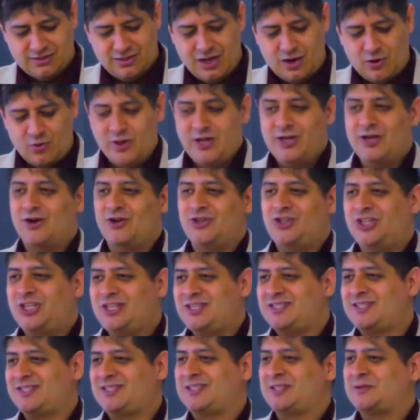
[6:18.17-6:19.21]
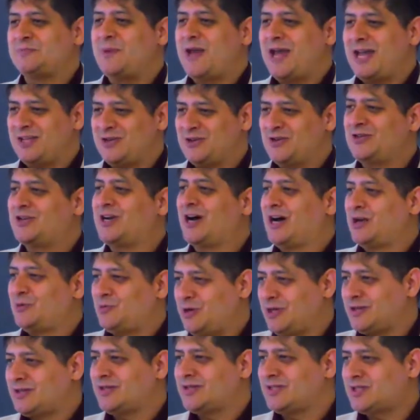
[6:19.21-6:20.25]
Now we know Jesus is Emmanuel, God
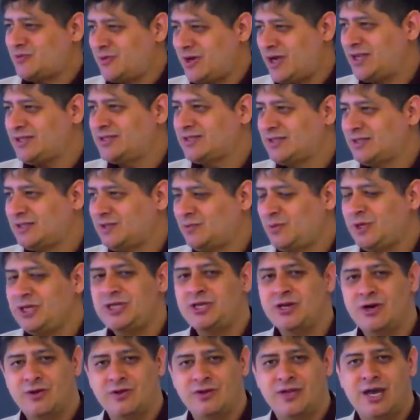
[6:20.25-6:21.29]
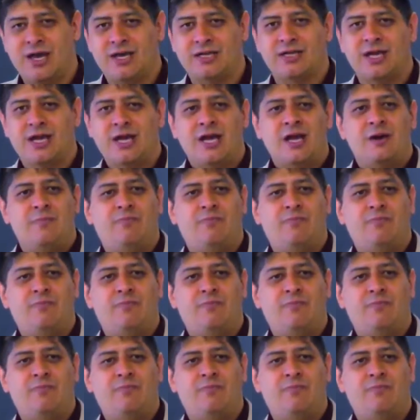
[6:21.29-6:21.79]
with us, right? We know that.